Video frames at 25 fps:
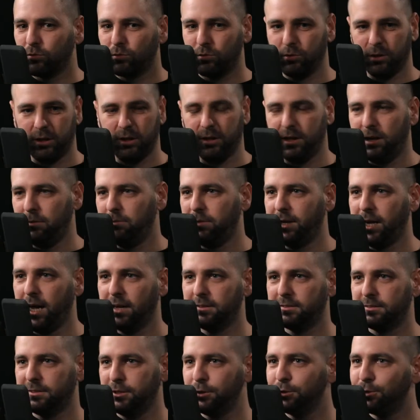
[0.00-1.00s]
right? Well, let me
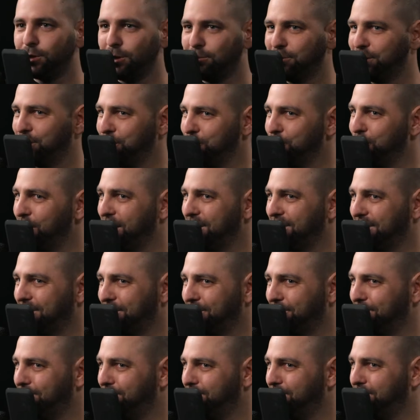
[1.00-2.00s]
ask you, I mean, you had a,
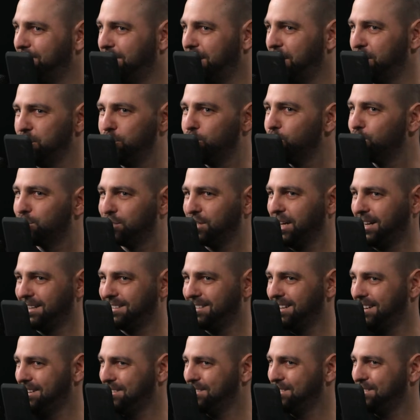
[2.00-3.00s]
a huge
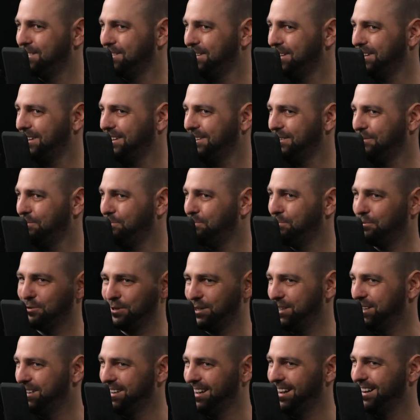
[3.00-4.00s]
success
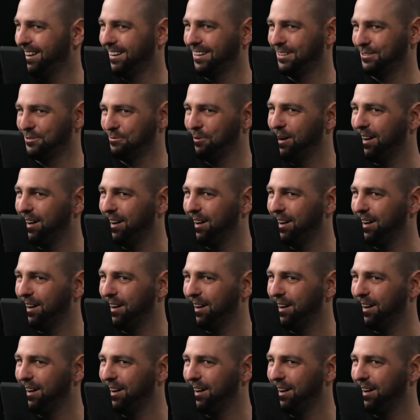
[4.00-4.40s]
pretty young as